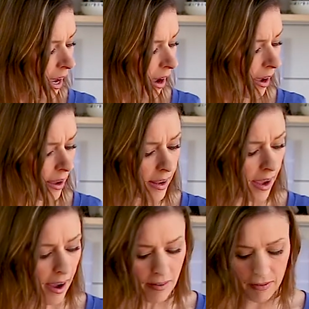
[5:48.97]
I
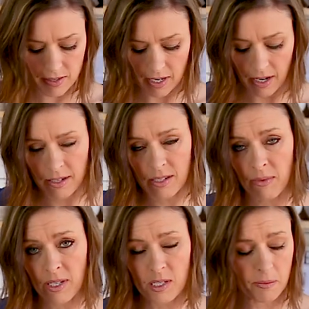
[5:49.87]
have done some
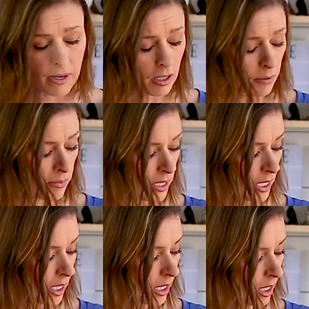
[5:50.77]

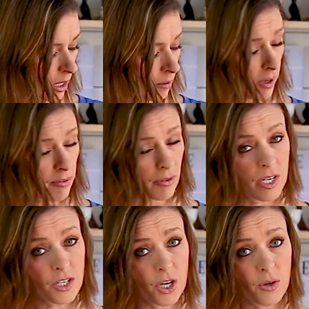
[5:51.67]
experimenting. My
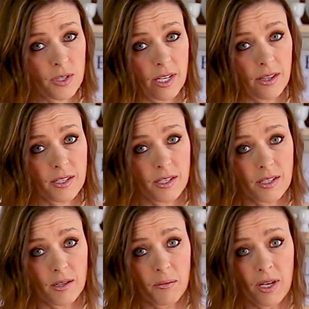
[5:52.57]
friend jokes that this
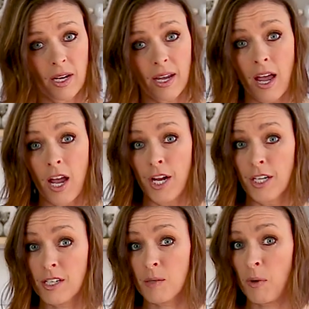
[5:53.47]
is the big egg
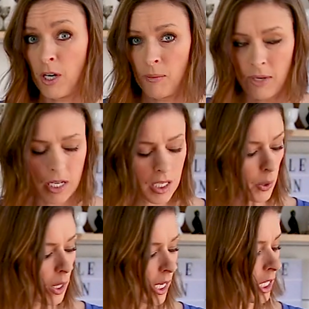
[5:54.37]
experiment,
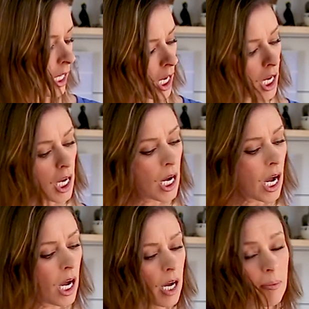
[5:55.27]
okay?
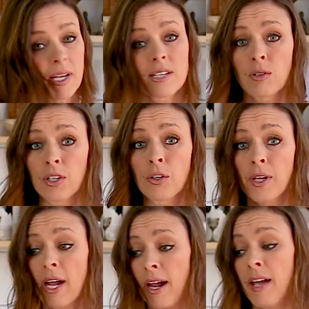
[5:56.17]
Uh, because
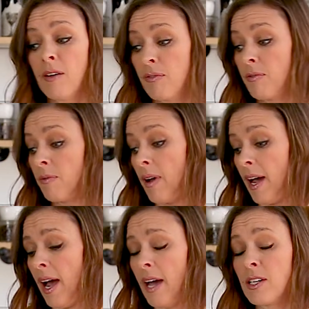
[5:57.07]
literally I have,
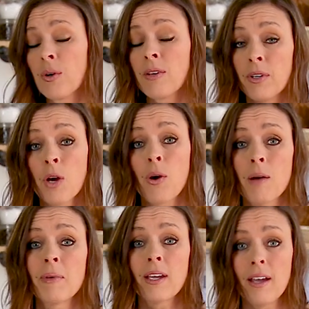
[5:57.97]
I, I don't even know how
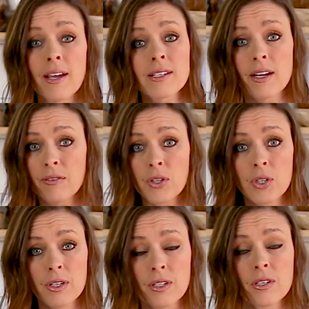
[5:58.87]
many eggs I've
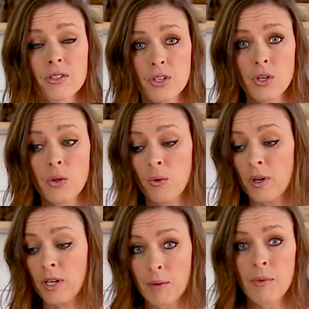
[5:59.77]
cooked to
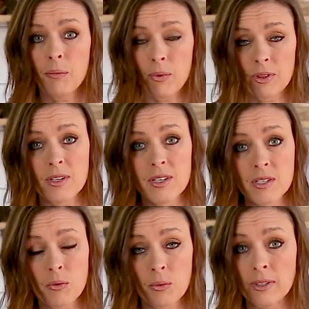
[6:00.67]
come up with
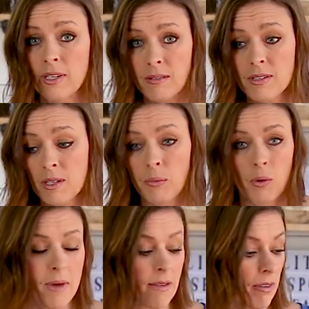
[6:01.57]
this really simple
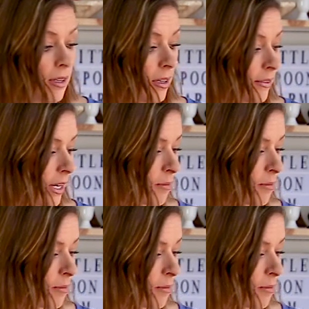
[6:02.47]
method that